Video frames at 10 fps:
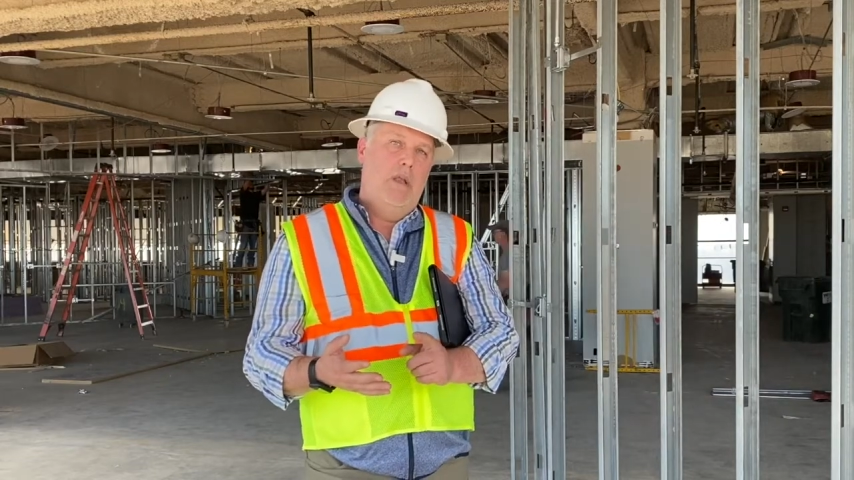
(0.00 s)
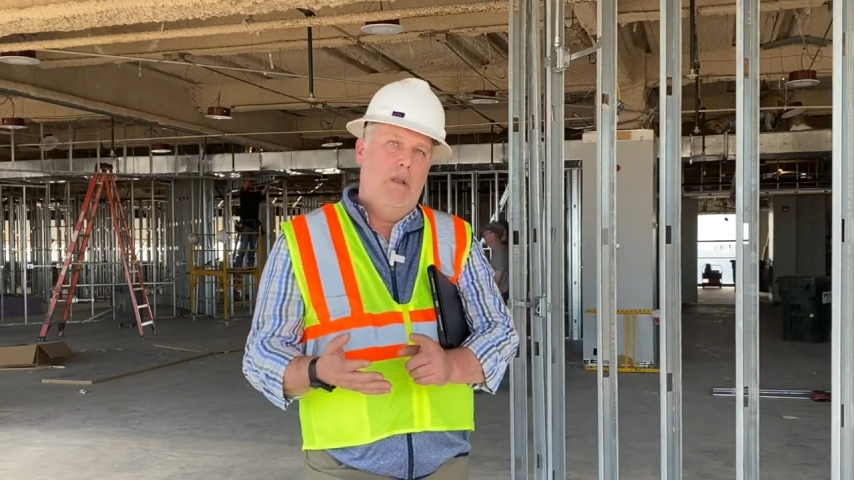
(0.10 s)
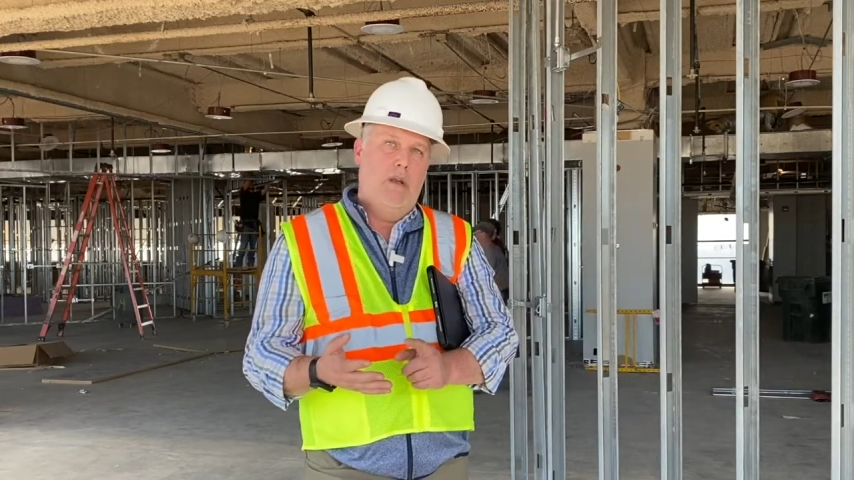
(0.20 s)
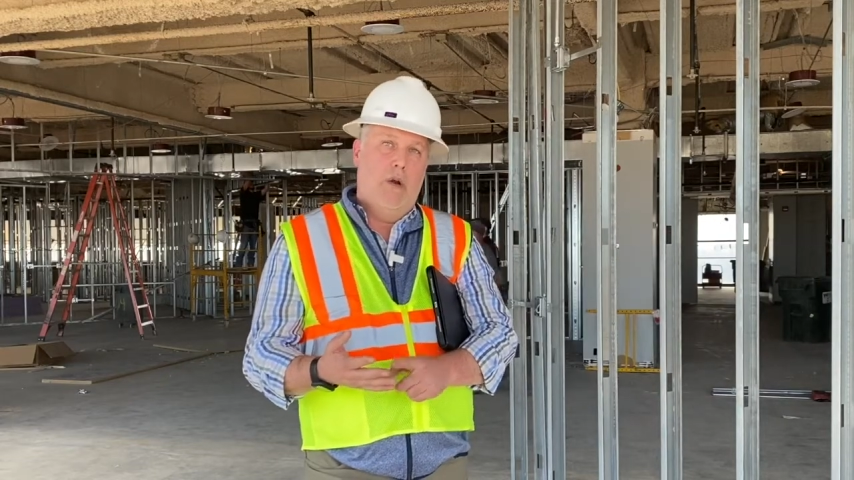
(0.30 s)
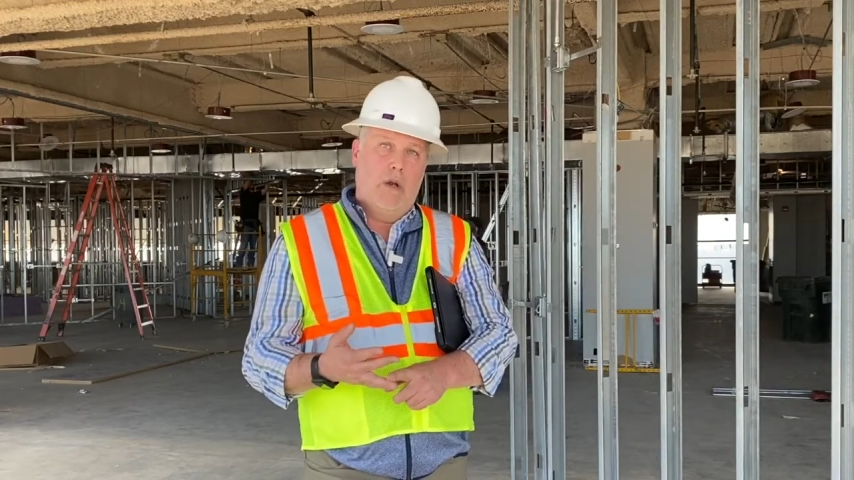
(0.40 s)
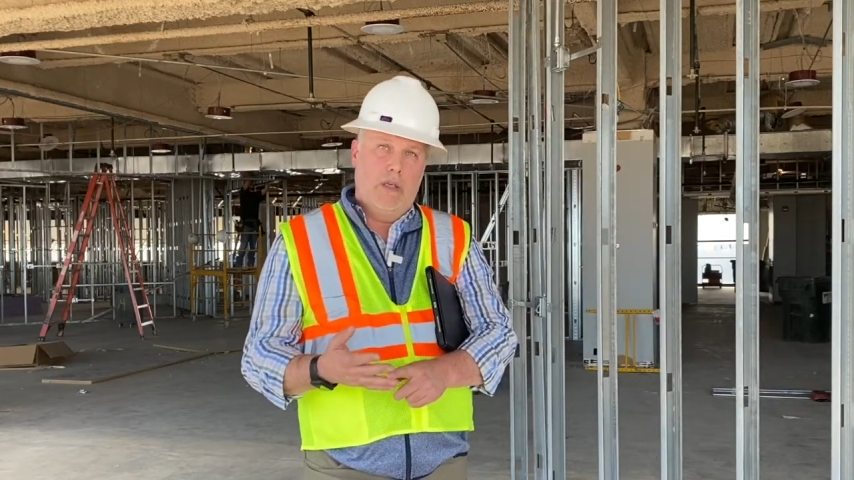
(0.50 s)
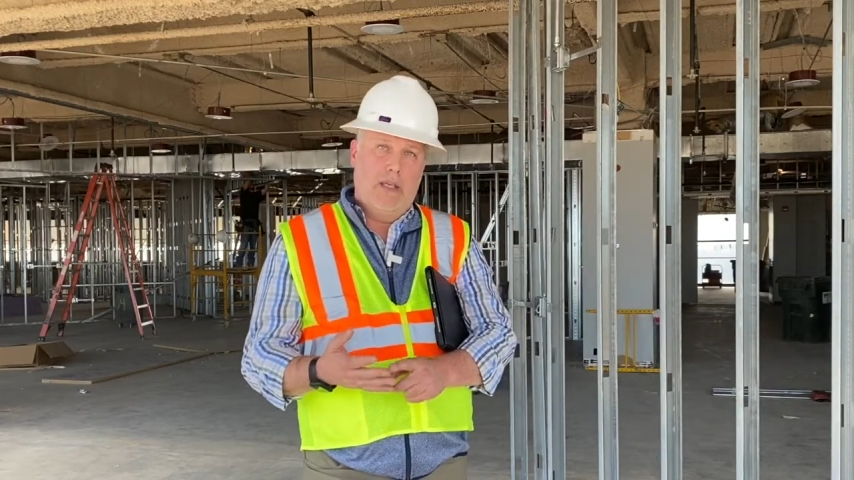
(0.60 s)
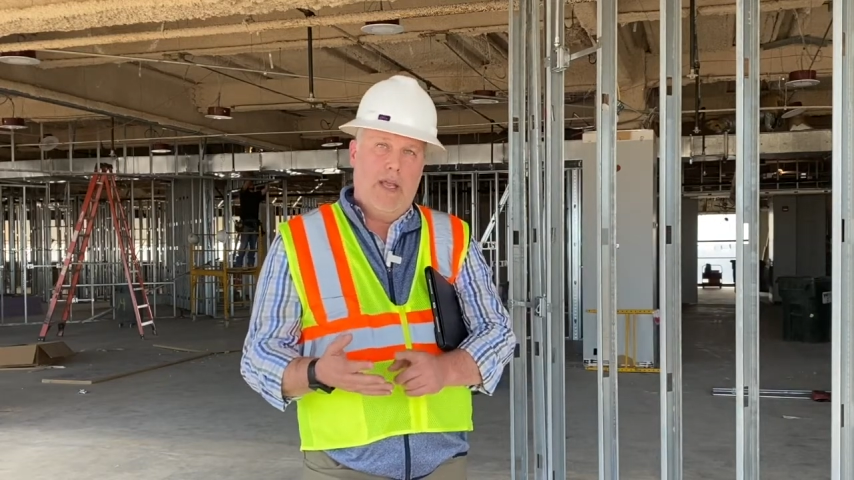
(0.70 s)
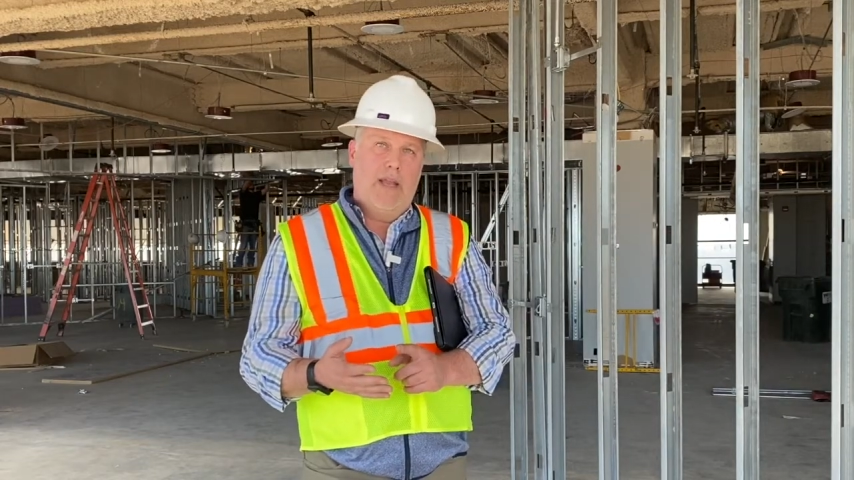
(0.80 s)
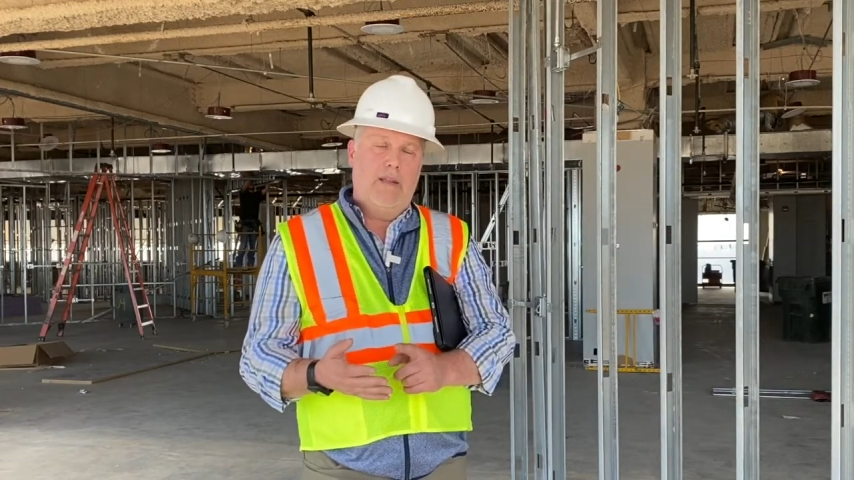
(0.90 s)
the
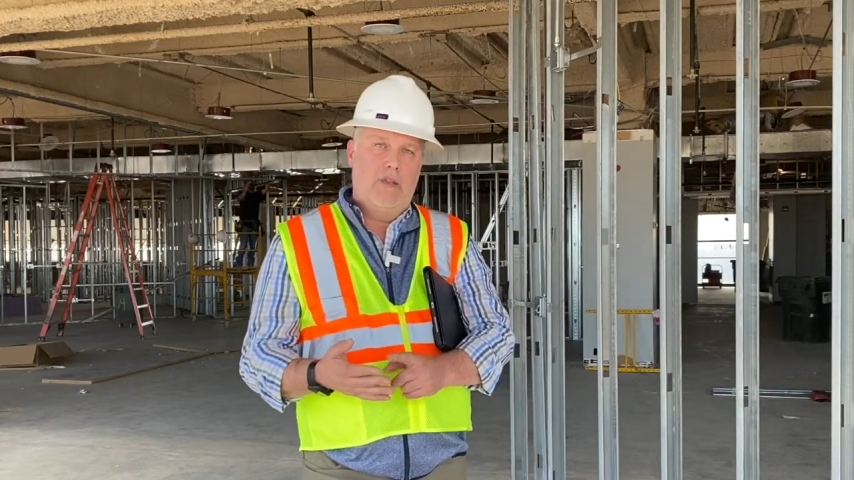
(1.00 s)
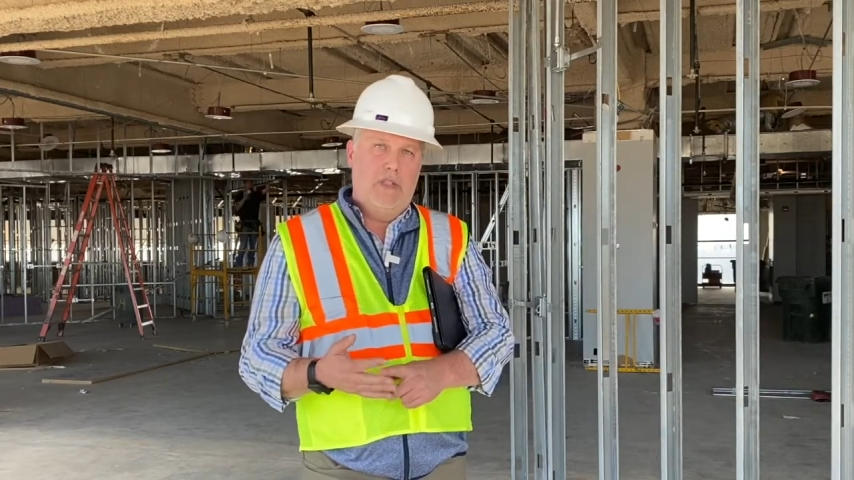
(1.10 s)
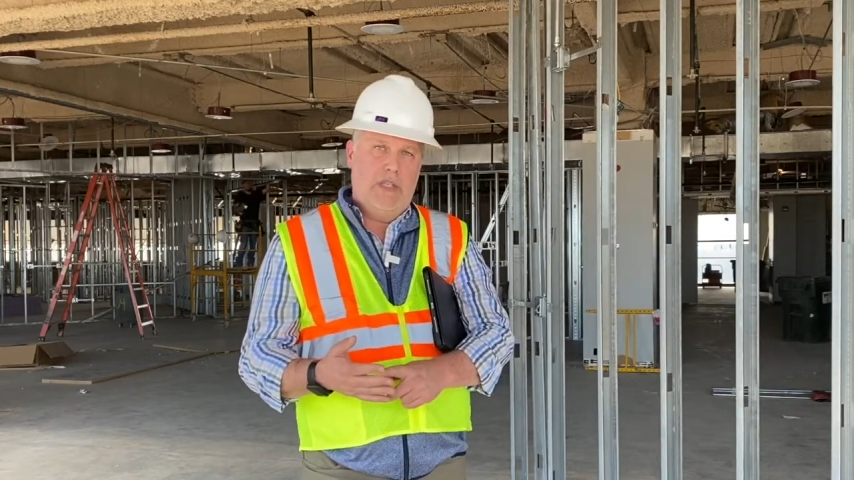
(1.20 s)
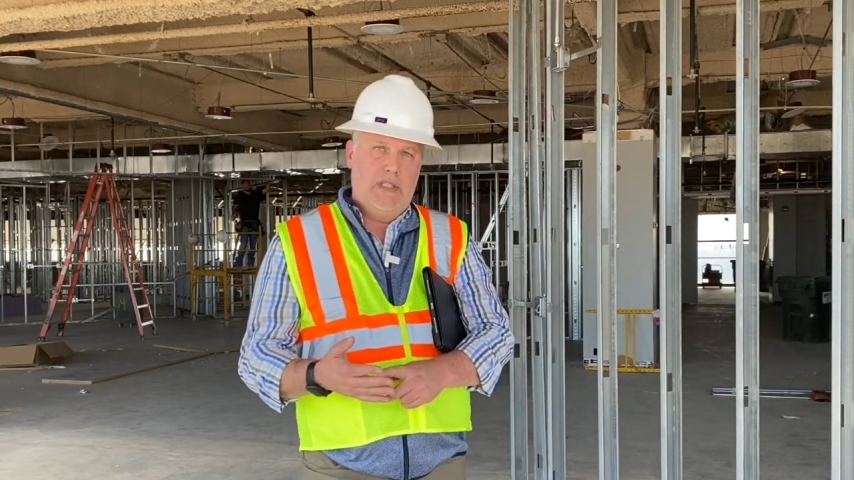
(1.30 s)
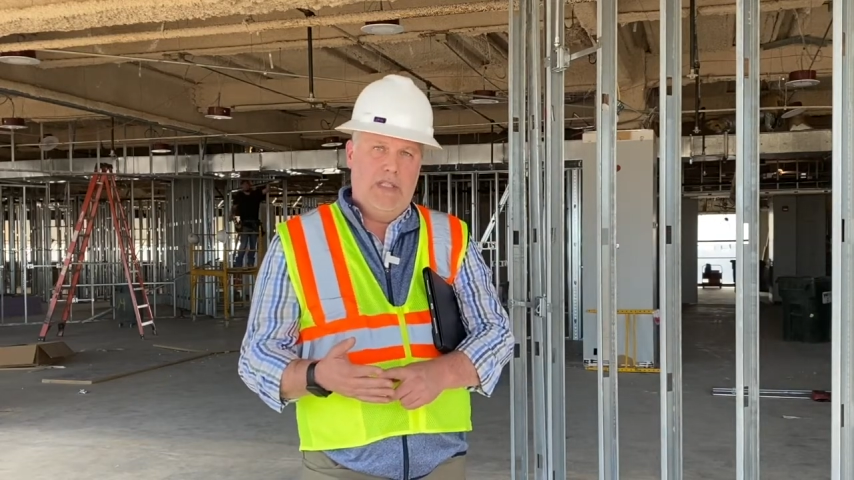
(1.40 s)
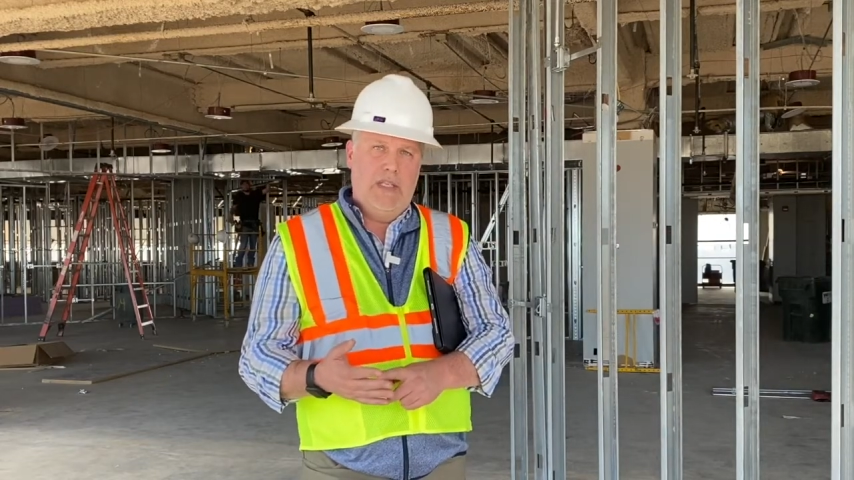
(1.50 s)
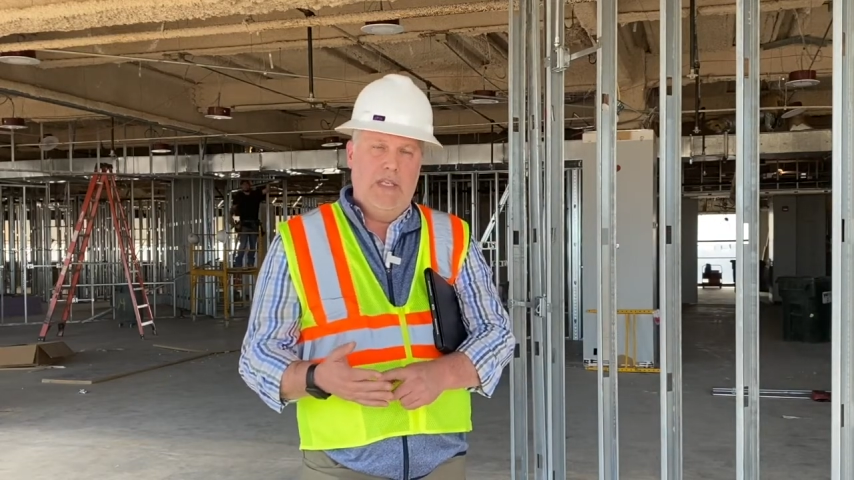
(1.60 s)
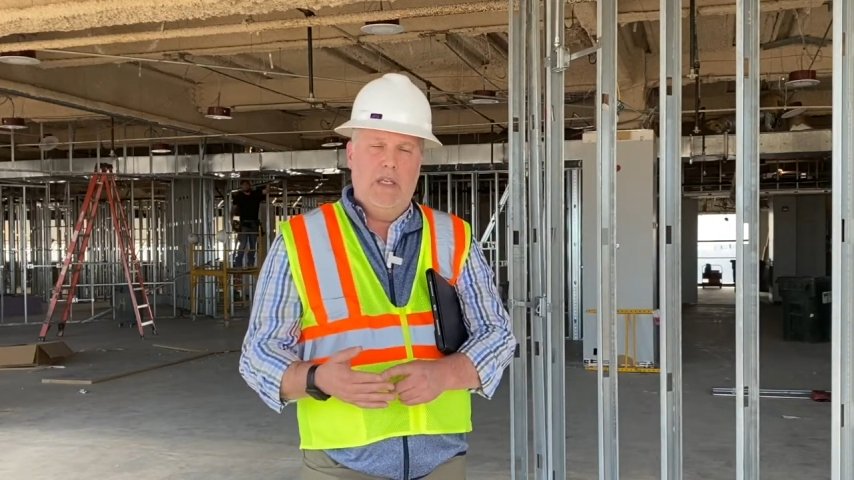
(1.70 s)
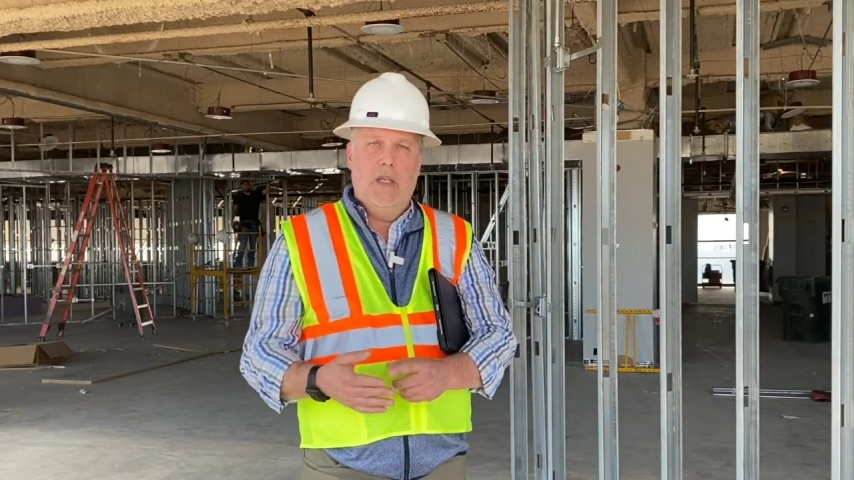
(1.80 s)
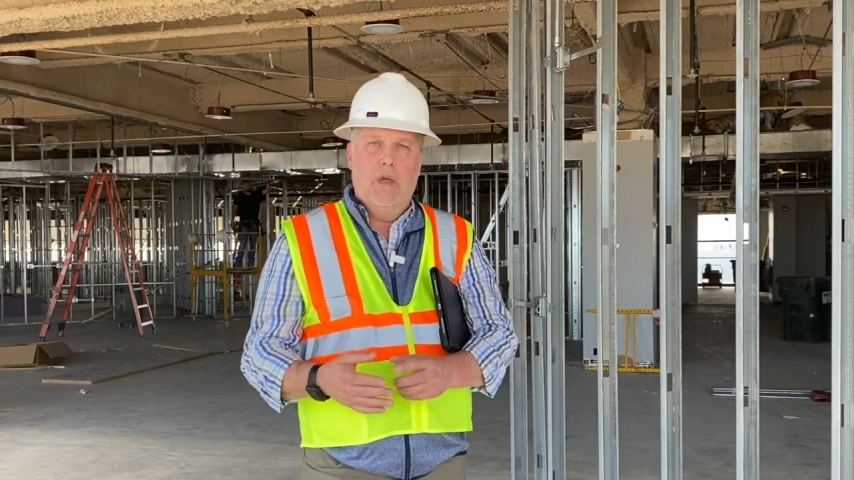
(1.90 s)
architect, the
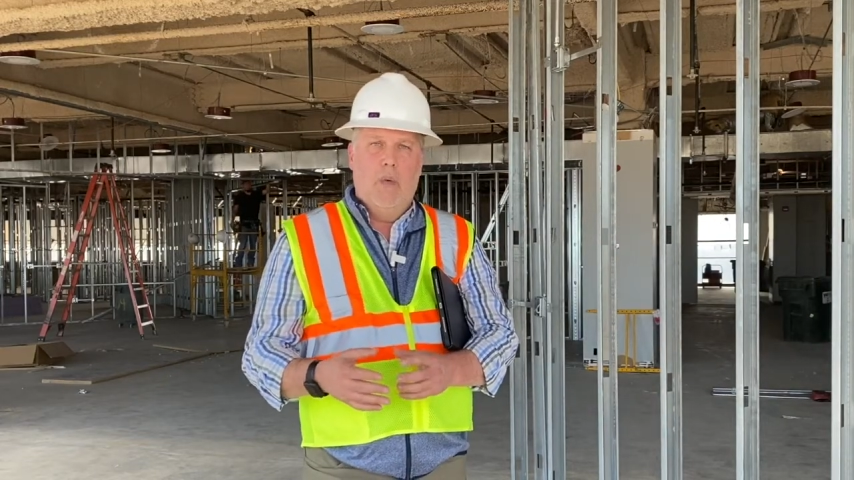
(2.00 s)
GC.